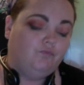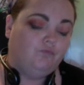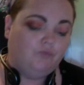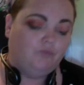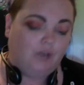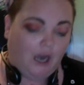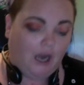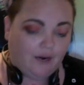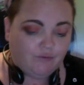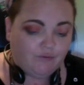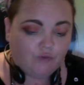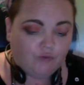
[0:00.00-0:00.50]

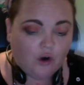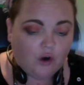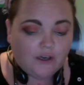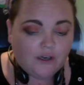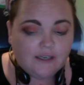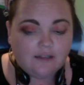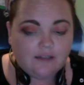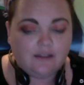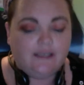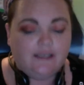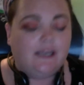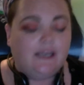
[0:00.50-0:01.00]

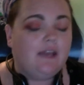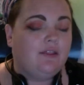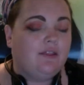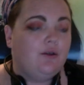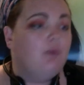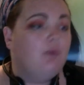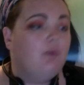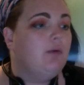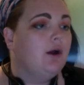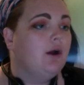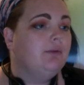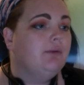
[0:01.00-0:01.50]
ironically, at
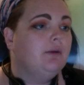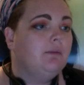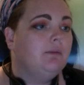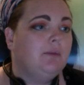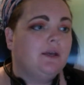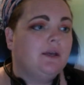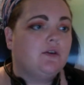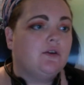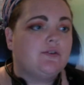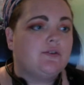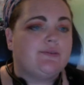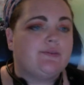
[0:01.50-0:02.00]
the moment,
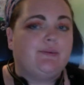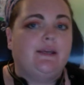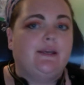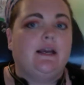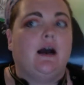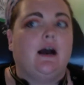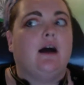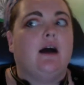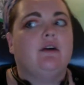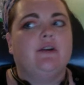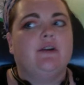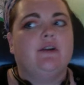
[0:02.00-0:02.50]
because we
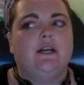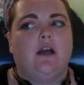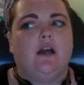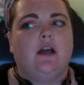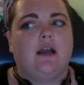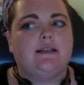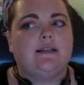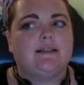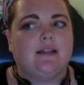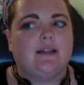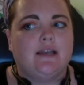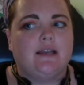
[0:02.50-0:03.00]
are in
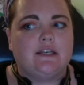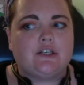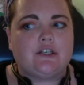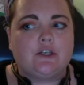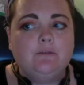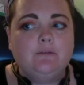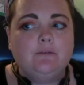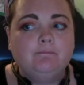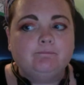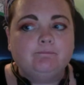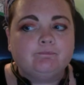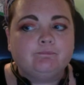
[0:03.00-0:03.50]

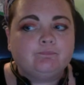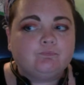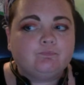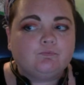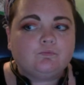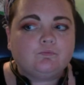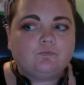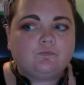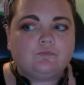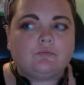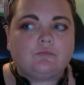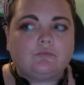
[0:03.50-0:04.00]
isolation
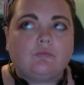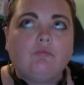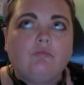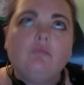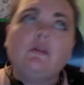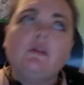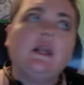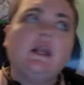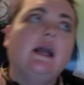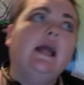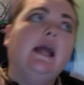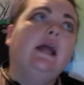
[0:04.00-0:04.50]

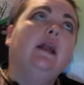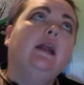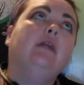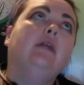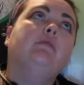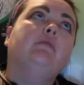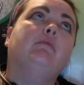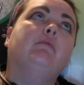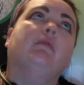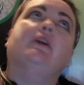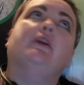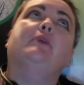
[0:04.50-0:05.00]

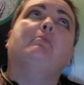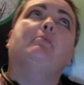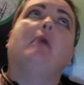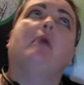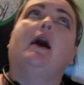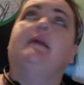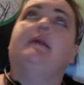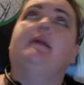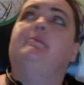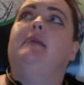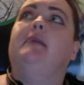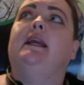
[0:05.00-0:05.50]
and you
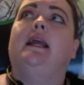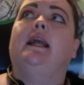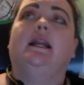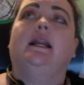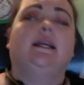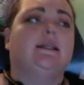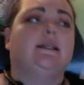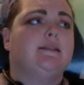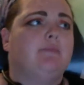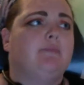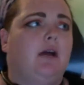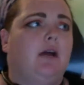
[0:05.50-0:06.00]
mightn't be
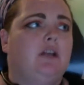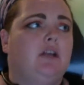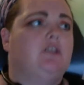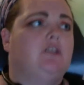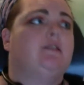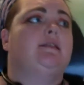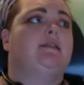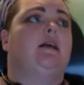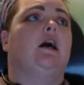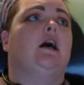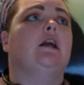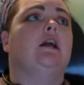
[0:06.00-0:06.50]
getting as much
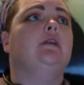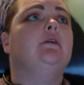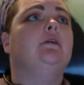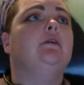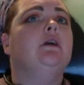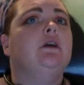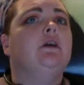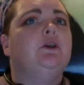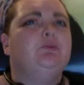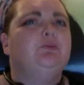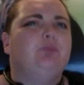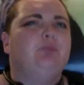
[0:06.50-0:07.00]
sun,
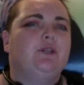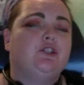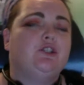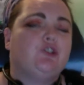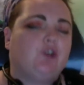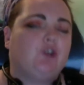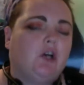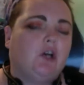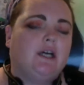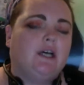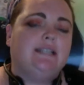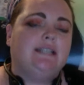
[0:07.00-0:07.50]
but
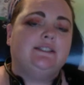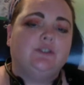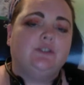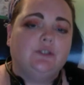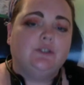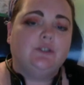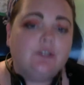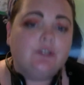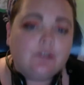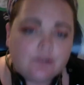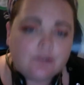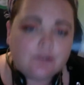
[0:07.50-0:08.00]
try
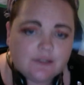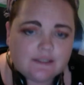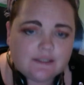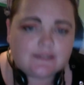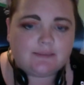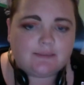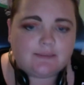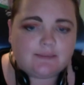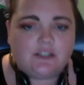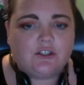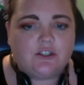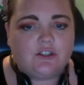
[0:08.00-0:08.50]
to
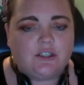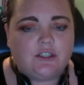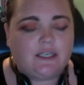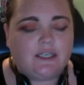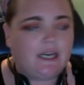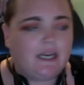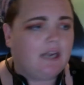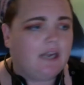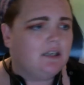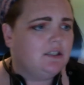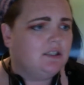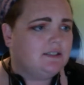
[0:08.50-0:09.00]
as much as you
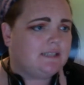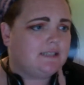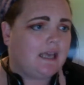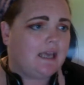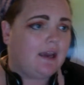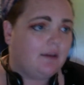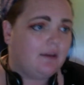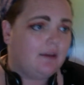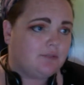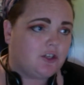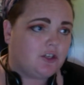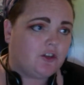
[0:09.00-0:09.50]
can, because they
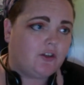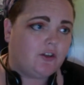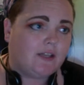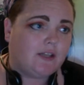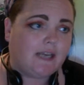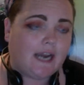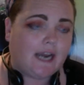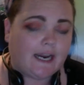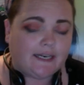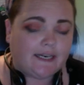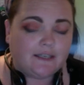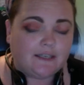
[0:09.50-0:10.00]
absolutely
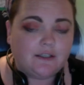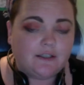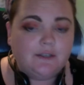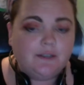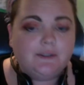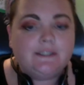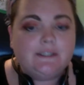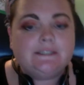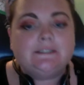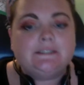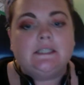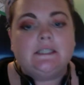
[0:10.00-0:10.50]
hate it.
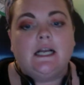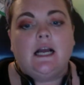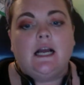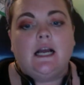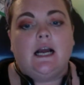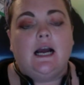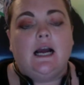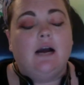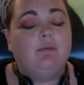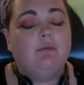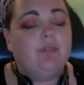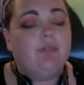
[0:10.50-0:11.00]

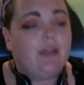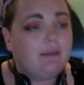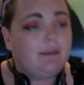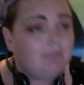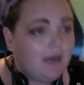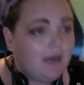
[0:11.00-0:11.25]
They